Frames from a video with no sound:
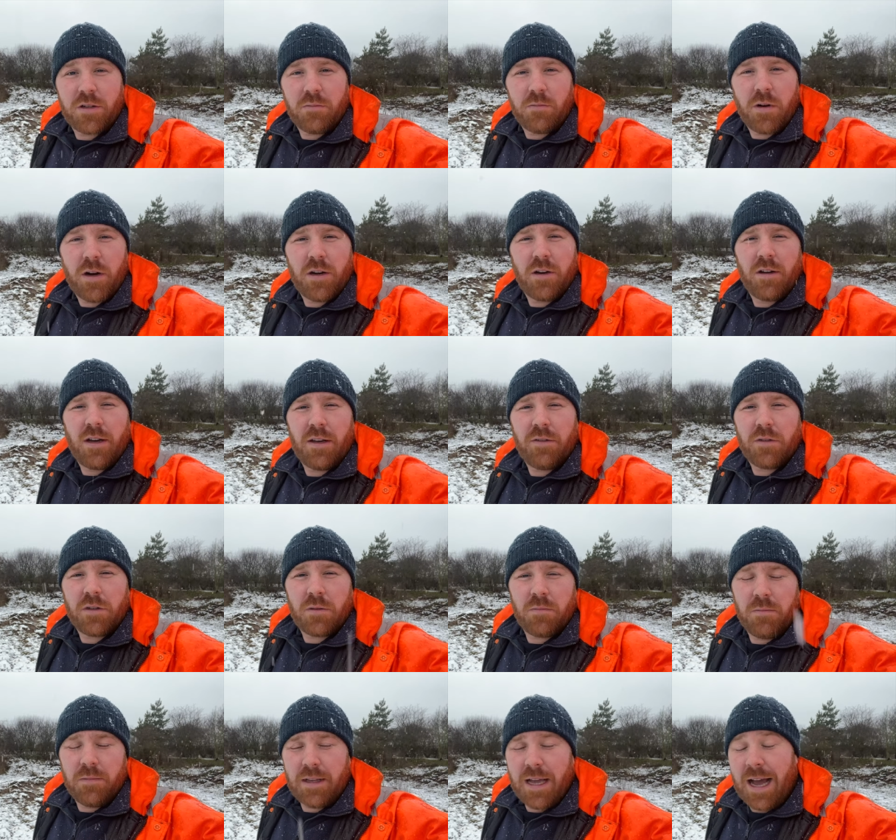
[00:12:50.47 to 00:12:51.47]
you might not even
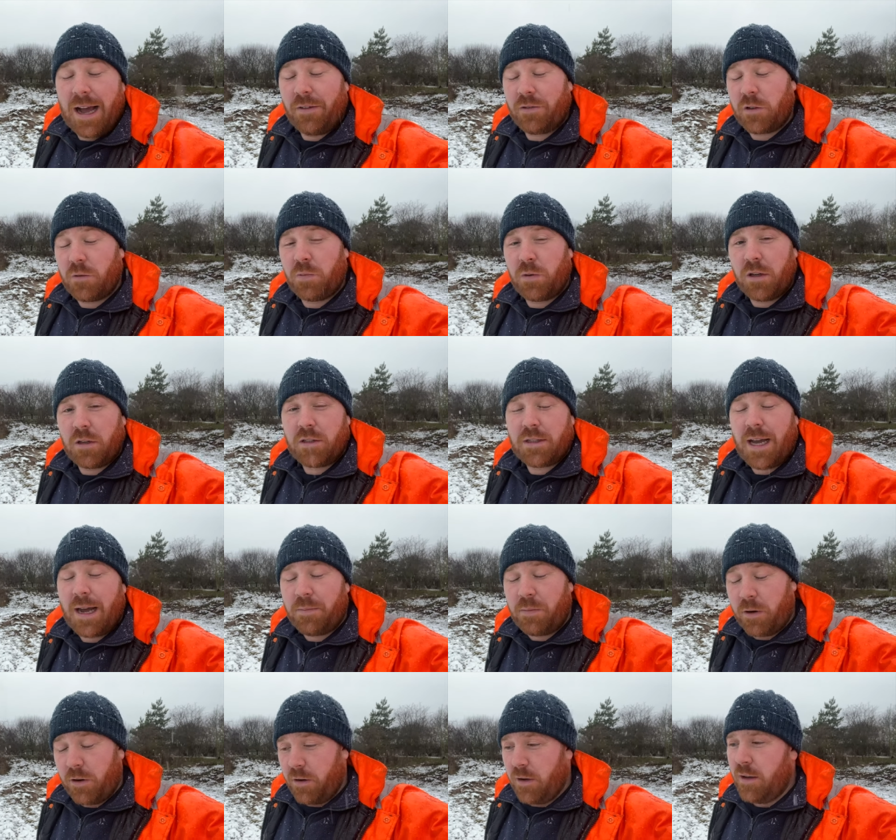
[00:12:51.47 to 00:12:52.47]
have to put a
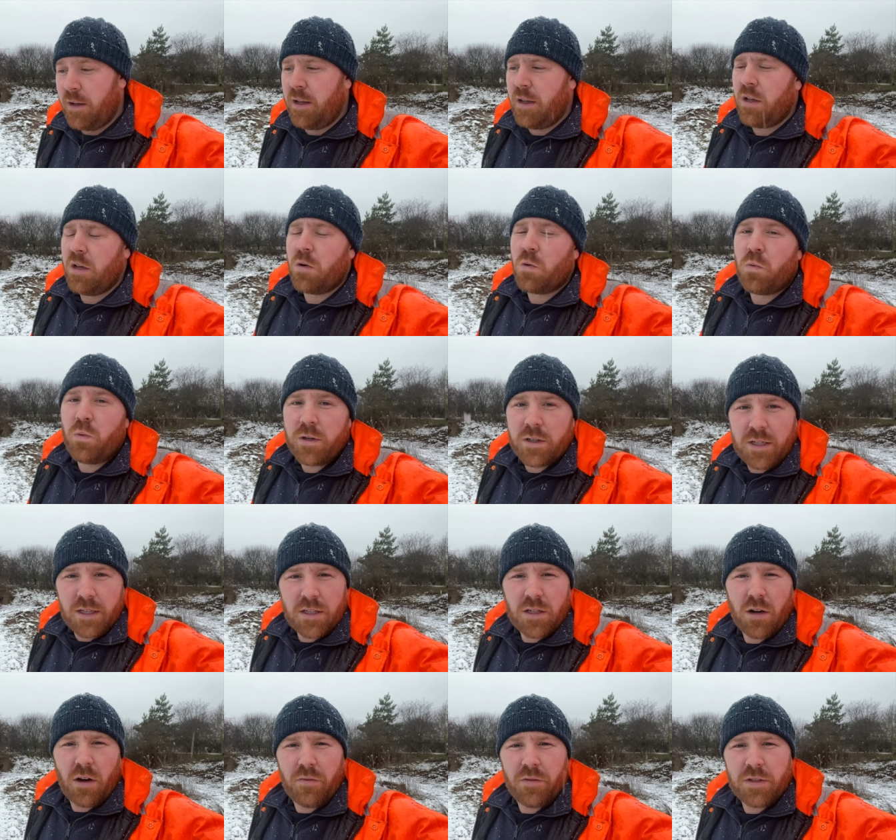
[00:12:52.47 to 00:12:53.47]
tap on, which
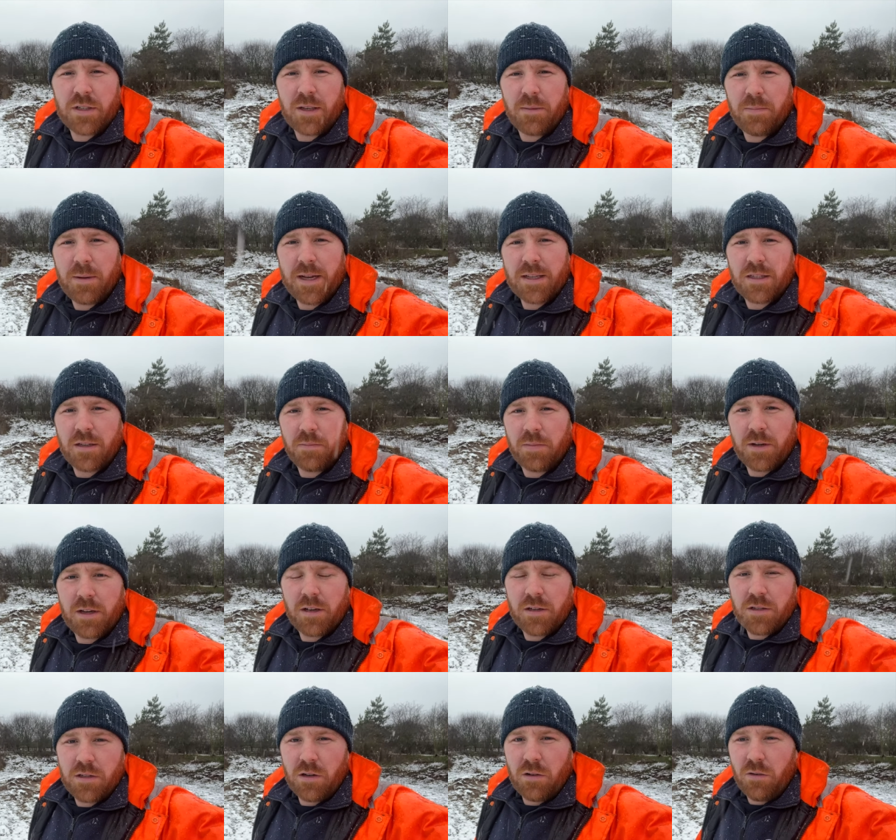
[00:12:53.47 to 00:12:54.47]
is obviously better
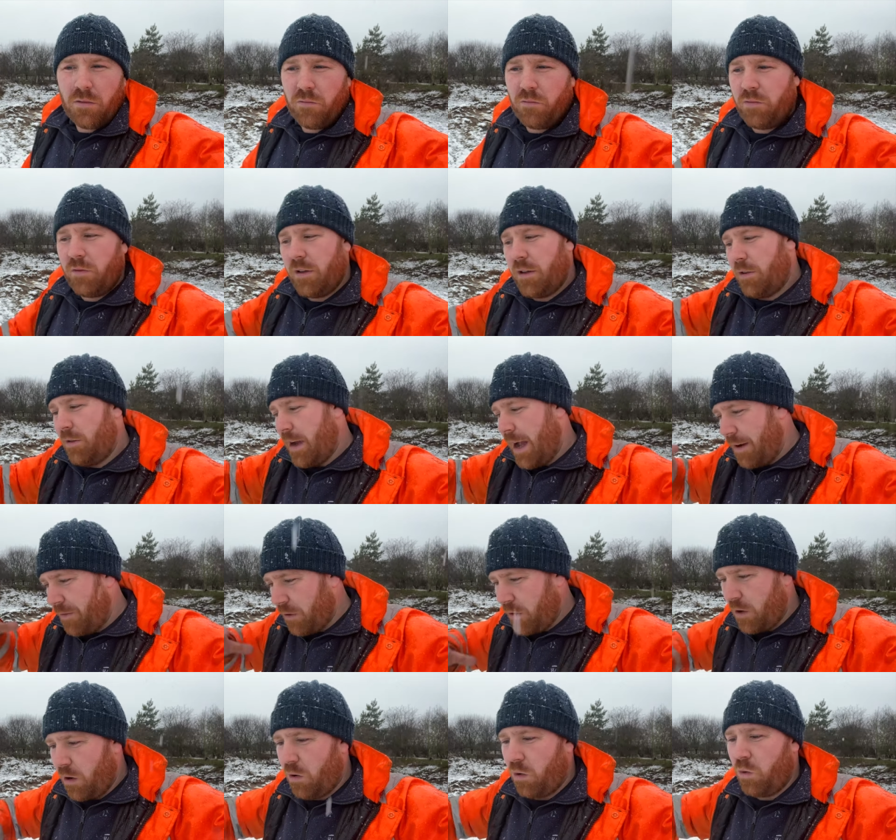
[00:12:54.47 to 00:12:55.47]
because you you
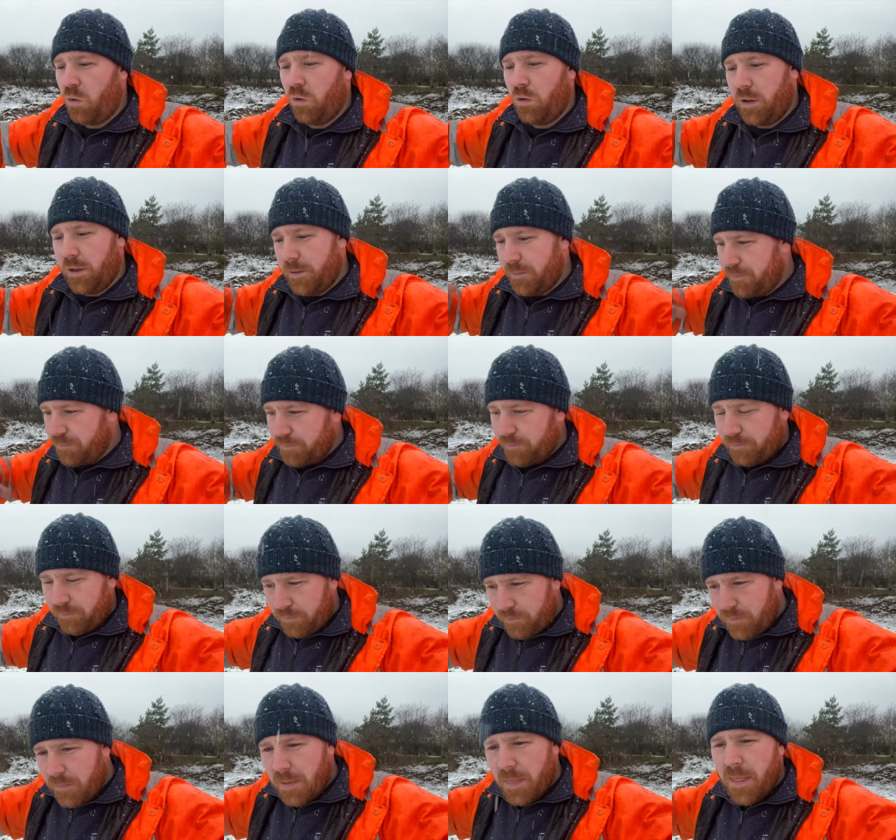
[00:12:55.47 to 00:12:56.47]
haven't got all the
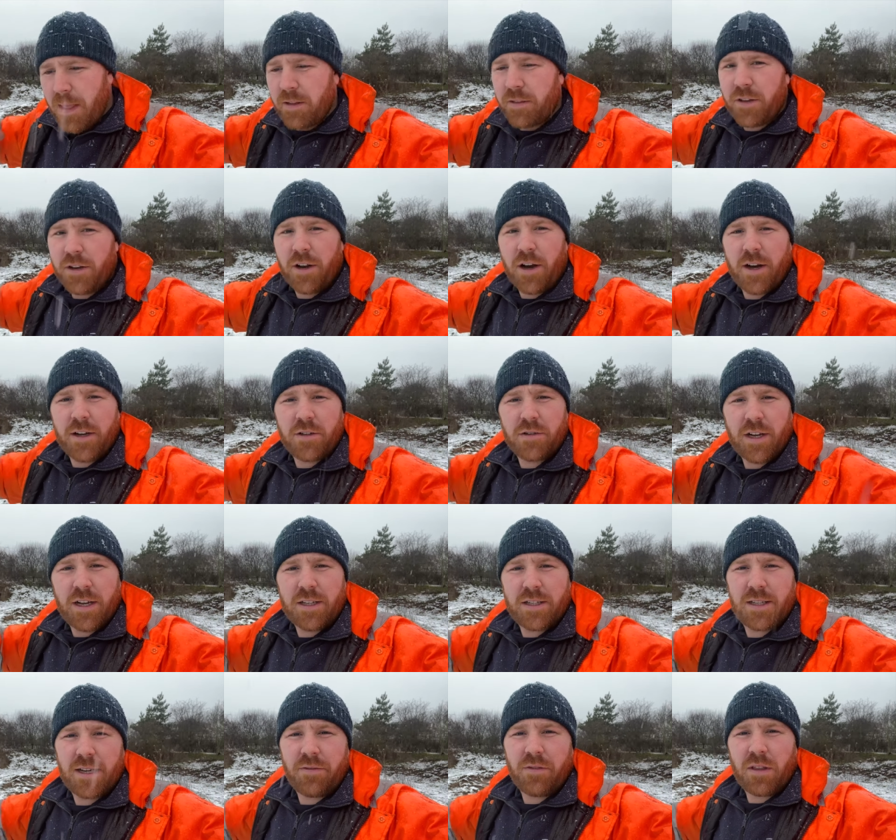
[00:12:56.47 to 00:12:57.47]
the
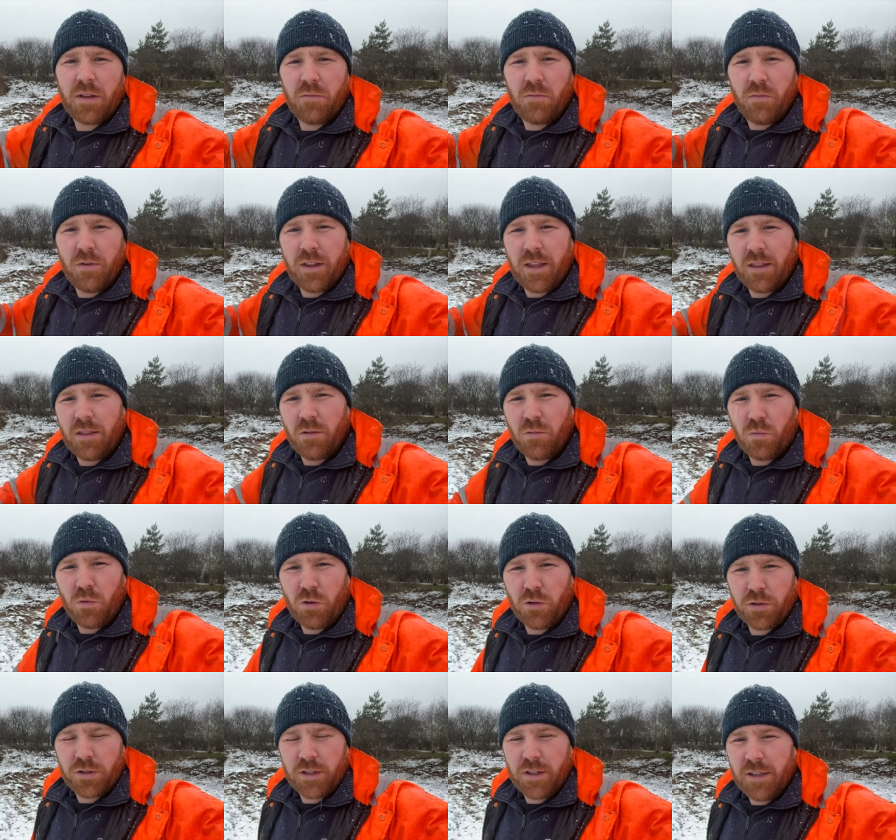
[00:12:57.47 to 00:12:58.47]
nitrates and everything within the
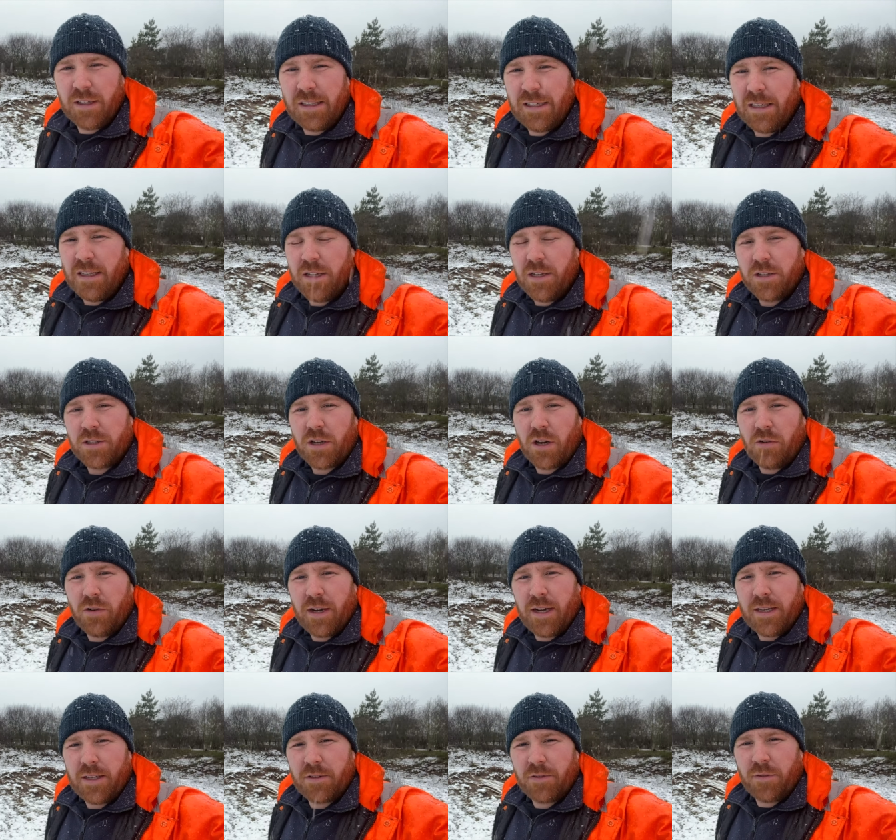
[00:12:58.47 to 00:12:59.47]
water. So
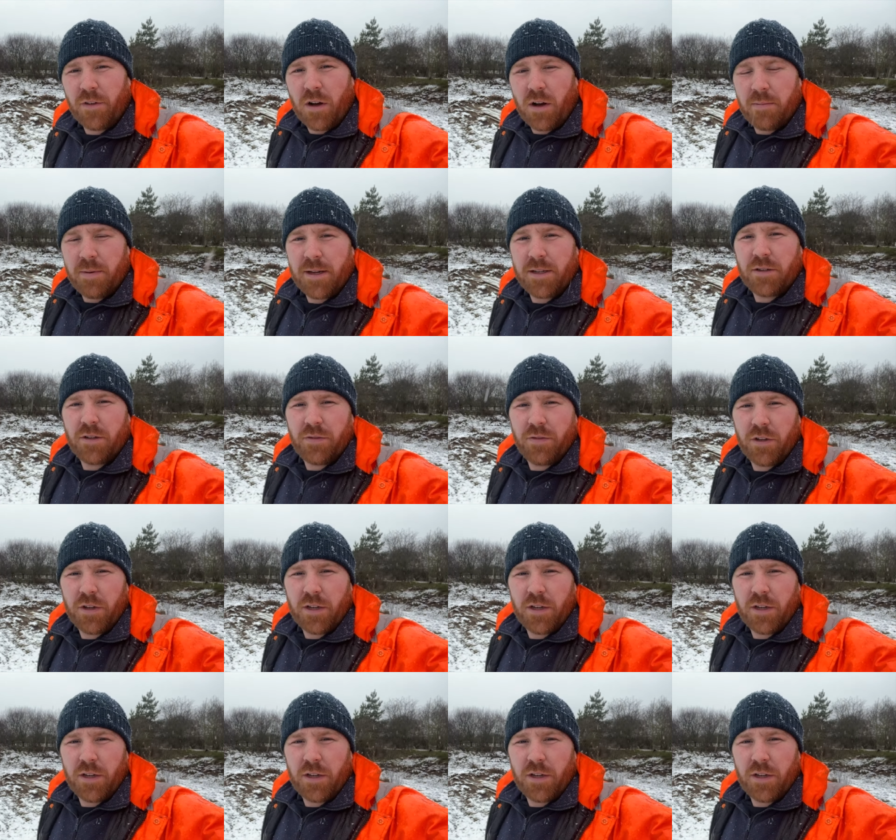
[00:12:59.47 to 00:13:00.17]
it's far better if you